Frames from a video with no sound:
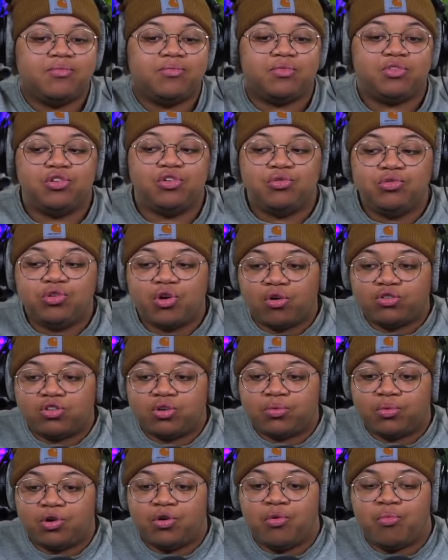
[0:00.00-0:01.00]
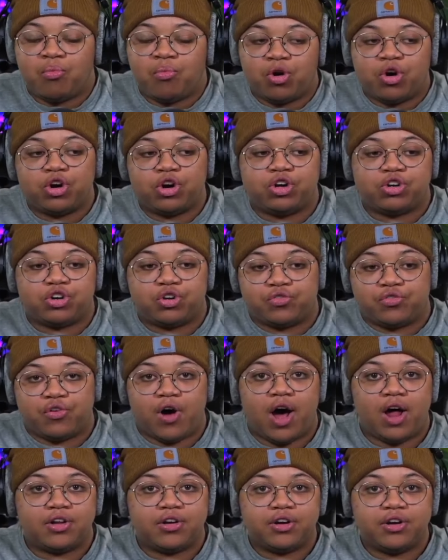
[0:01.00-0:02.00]
you know, someone who murdered your
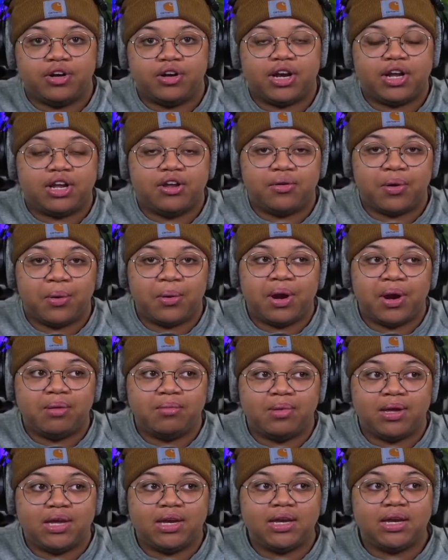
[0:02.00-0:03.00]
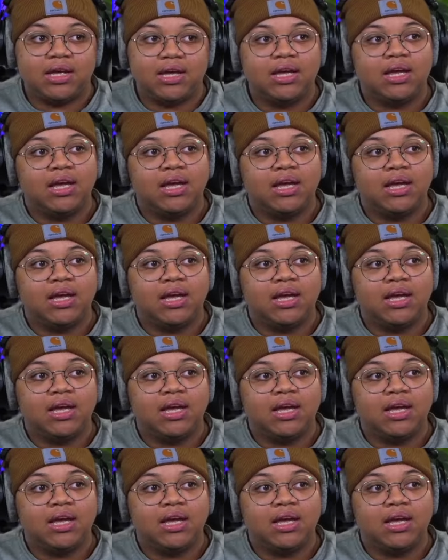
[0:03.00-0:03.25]
father, like, you know what I mean?